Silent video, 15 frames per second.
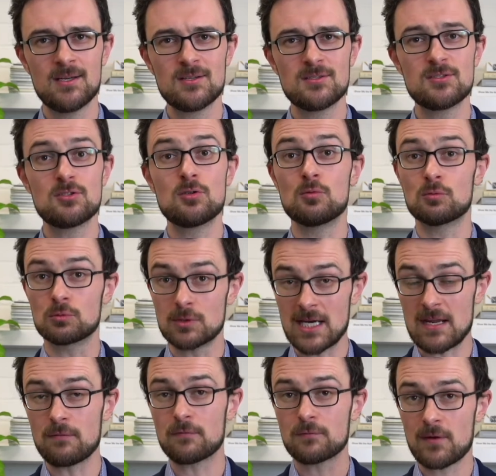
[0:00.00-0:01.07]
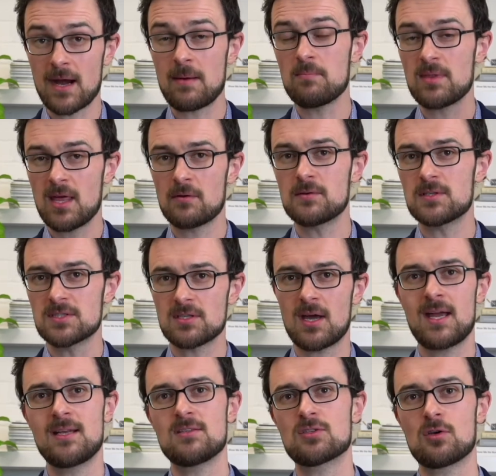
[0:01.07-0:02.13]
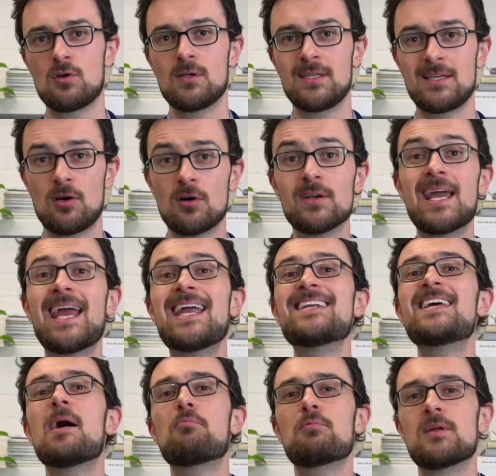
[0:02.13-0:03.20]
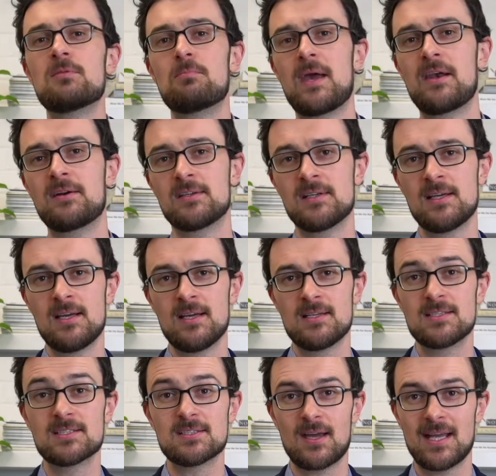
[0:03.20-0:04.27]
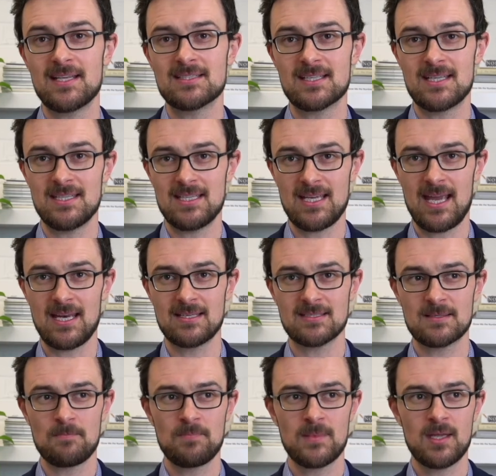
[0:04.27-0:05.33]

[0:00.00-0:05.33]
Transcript: to reframe their designs early on end up with better designs in the end,